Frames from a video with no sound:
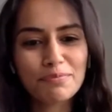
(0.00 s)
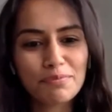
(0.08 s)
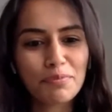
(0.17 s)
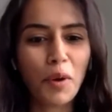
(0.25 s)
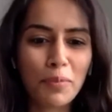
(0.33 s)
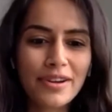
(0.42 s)

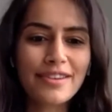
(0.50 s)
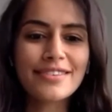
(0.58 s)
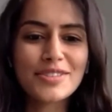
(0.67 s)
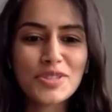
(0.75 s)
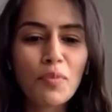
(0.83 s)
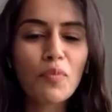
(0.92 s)
proper
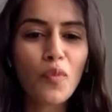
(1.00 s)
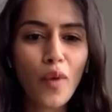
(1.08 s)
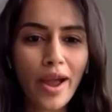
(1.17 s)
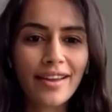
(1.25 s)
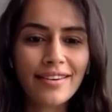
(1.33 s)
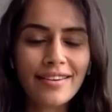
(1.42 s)
gym
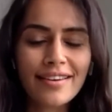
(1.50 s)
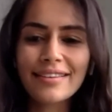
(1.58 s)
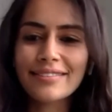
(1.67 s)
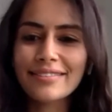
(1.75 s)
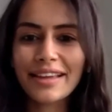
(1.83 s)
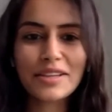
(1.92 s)
wear.
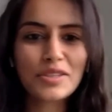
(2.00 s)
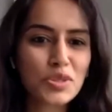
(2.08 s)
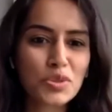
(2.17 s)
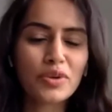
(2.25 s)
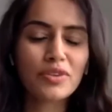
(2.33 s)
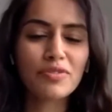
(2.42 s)
They can
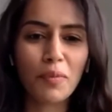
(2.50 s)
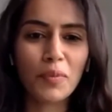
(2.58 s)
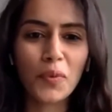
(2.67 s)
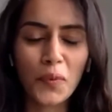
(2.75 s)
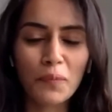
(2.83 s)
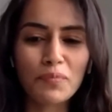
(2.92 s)
just do it
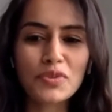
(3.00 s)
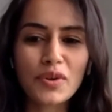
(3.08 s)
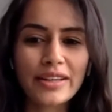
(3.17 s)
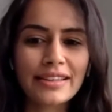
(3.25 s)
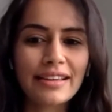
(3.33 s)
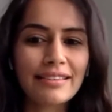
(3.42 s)
from home. So
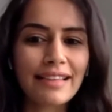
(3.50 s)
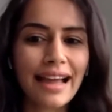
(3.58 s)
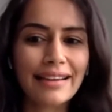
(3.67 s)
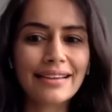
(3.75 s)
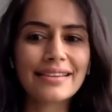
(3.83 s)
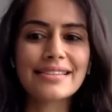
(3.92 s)
I think
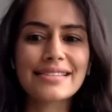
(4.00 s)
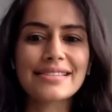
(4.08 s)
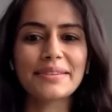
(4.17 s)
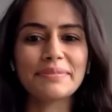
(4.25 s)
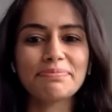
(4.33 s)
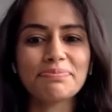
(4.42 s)
that
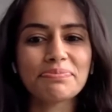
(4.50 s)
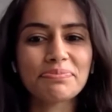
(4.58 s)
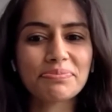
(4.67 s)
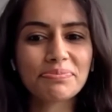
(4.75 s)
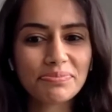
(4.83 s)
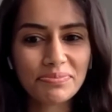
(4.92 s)
has,
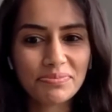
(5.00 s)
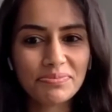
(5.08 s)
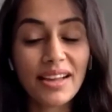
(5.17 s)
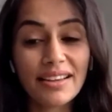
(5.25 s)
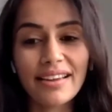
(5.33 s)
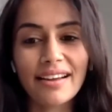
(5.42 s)

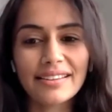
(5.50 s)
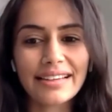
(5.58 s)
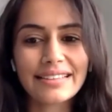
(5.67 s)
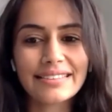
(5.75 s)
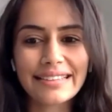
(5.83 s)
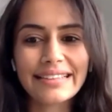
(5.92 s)

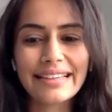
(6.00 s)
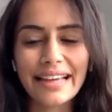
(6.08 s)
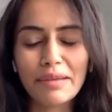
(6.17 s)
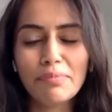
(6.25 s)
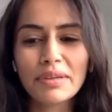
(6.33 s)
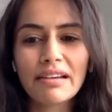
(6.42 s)
that has really
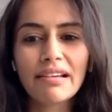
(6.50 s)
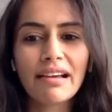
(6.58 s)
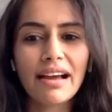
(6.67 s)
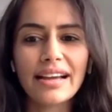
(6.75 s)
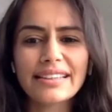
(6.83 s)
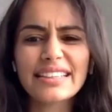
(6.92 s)
helped.
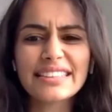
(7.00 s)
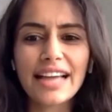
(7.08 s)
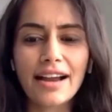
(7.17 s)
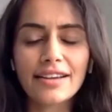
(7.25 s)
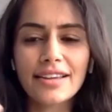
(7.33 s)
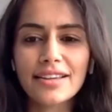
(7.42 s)
I think
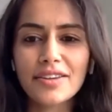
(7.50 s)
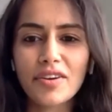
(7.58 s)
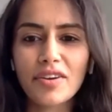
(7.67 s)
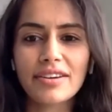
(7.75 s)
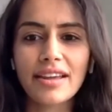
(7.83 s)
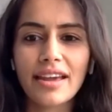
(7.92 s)
starting
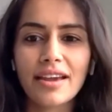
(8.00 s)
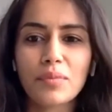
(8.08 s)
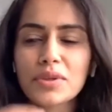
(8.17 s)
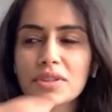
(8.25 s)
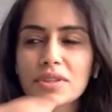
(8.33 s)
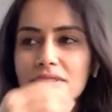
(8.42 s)
your day
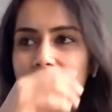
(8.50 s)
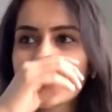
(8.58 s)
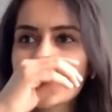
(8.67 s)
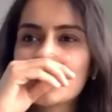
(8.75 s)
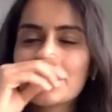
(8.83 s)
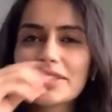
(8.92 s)
with
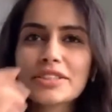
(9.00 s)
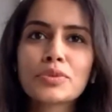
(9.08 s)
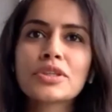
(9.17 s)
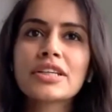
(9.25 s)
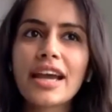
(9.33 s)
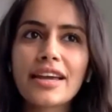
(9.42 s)

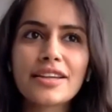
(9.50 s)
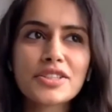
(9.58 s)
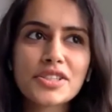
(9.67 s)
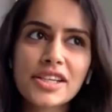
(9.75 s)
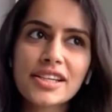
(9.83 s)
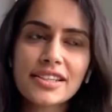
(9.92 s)
good
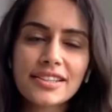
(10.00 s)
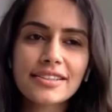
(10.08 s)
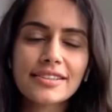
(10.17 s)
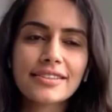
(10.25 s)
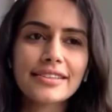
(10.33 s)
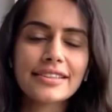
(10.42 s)
energy,
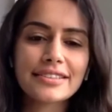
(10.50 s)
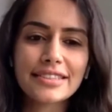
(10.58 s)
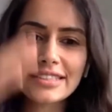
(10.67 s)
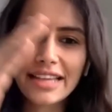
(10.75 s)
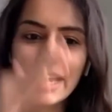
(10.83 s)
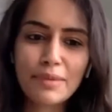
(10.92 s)
it
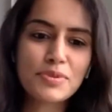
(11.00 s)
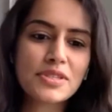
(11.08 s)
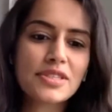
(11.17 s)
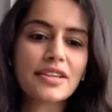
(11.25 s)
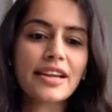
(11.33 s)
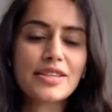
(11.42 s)
just
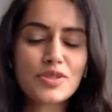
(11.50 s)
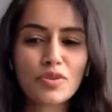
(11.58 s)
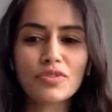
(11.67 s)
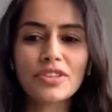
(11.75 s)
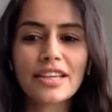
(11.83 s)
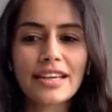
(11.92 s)
helps the rest
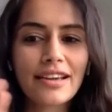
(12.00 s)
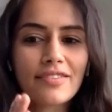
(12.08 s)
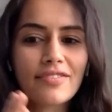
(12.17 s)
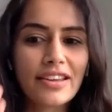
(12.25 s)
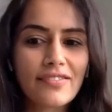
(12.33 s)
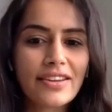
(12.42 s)
of the day
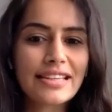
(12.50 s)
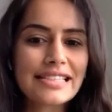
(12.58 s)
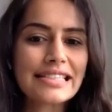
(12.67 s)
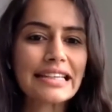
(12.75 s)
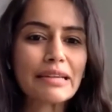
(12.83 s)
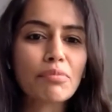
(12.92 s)
get very, very
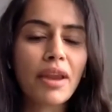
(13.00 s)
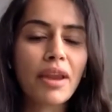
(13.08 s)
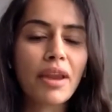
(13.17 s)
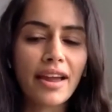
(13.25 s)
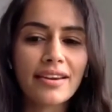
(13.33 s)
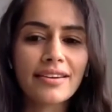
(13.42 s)

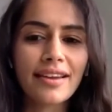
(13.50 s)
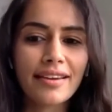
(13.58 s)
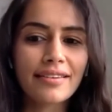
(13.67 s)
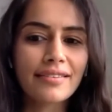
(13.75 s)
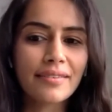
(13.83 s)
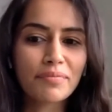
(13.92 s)
streamlined,
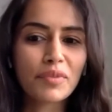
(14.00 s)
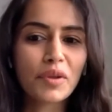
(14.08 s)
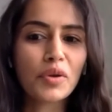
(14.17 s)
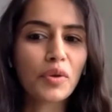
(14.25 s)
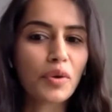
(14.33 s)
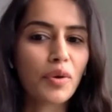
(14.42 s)
and
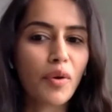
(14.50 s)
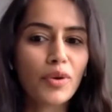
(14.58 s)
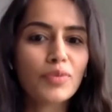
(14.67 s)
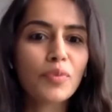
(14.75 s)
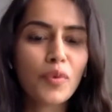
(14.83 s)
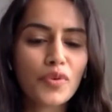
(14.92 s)
you're a
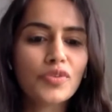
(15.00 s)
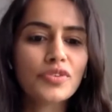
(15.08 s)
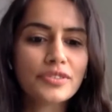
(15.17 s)
lot more